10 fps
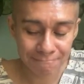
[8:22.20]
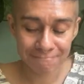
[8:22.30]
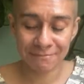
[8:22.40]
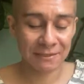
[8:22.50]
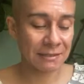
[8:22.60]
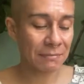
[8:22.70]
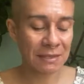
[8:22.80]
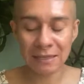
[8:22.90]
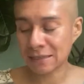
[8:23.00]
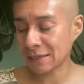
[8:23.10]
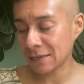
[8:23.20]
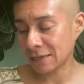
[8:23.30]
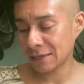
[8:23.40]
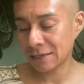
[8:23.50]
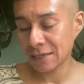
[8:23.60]
something
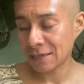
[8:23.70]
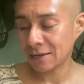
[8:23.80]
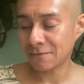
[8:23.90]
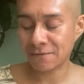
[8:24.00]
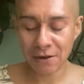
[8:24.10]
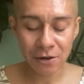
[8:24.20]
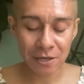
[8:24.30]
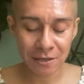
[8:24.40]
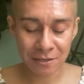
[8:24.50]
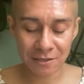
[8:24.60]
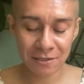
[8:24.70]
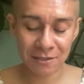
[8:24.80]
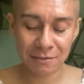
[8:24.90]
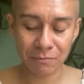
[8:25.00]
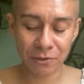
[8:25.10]
like nefarious,
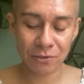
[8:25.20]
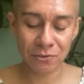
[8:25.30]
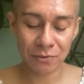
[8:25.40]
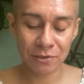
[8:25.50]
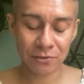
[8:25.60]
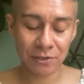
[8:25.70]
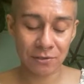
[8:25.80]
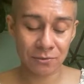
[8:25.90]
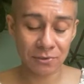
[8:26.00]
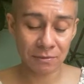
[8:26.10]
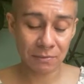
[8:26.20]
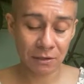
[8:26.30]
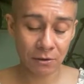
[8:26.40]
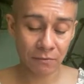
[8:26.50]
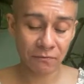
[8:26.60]
someone trying to do something
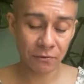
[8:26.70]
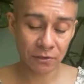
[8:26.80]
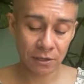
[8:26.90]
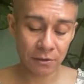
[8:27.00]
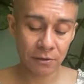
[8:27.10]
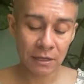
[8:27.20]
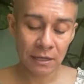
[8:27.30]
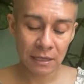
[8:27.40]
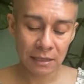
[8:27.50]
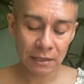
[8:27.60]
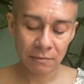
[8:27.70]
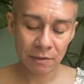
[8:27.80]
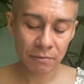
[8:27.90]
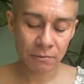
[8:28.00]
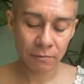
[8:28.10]
harmful to you. Let me
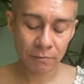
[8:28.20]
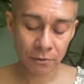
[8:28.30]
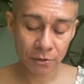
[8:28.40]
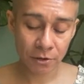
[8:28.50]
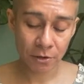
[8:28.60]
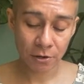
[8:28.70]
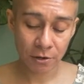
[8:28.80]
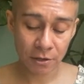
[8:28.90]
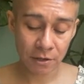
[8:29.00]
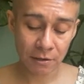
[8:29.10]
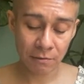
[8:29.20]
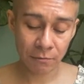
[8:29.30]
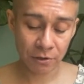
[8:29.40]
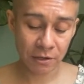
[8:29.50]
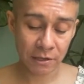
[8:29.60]
pull one more card, and
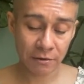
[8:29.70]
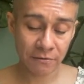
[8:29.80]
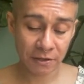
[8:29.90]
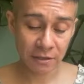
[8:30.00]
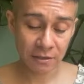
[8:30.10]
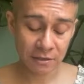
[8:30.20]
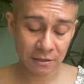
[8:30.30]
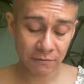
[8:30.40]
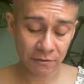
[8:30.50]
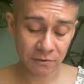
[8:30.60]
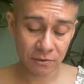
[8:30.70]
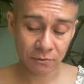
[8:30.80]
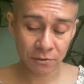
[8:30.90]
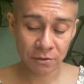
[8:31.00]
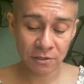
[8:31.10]
we're going to clarify this Seven of
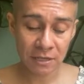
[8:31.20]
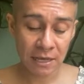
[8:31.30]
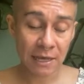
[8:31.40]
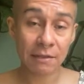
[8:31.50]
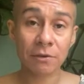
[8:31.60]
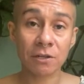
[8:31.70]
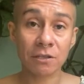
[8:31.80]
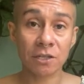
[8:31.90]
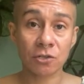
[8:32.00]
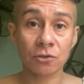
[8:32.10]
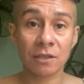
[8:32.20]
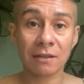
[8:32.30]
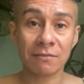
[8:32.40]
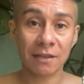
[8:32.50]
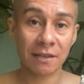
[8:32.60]
Swords, and then we're going to look at your
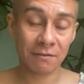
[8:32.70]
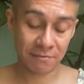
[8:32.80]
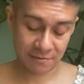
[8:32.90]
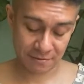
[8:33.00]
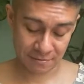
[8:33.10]
love life.